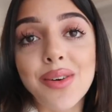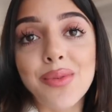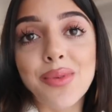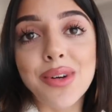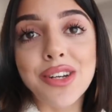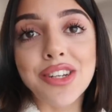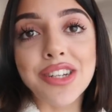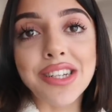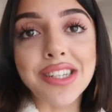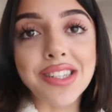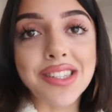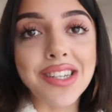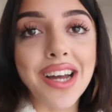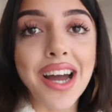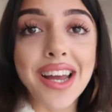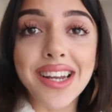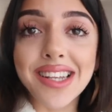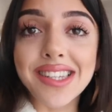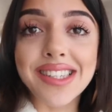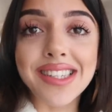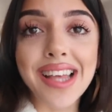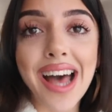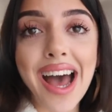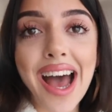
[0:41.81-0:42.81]
which is
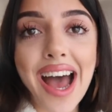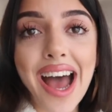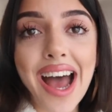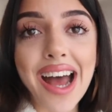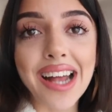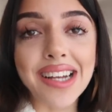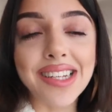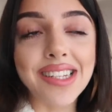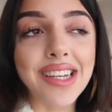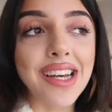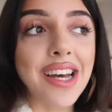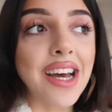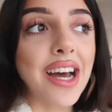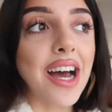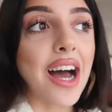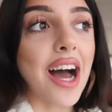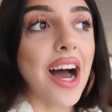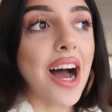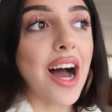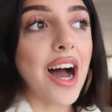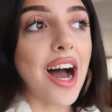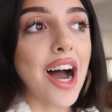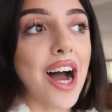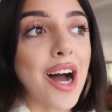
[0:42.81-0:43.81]
kind of sad,
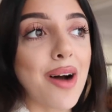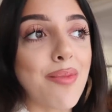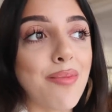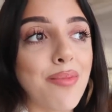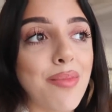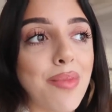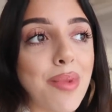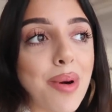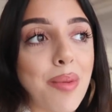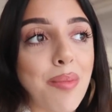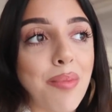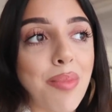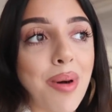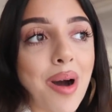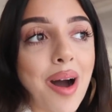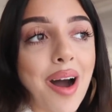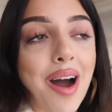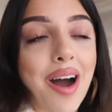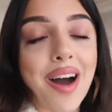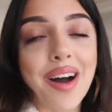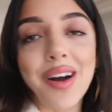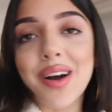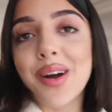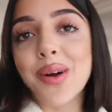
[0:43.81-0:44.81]

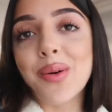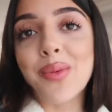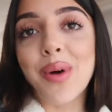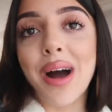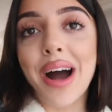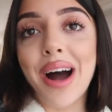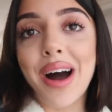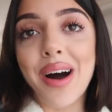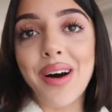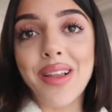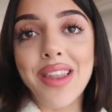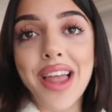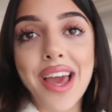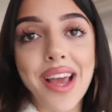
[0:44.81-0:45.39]
but oh well.